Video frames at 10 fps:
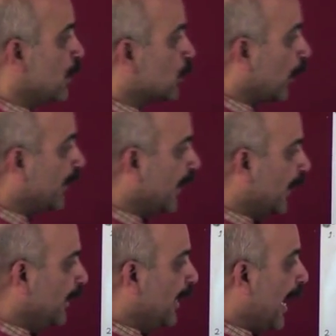So
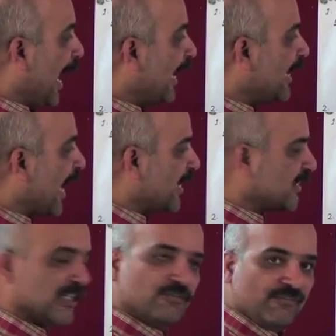here angle
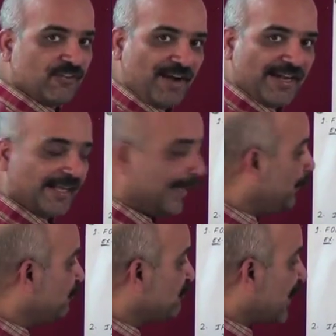RST is 55 degree,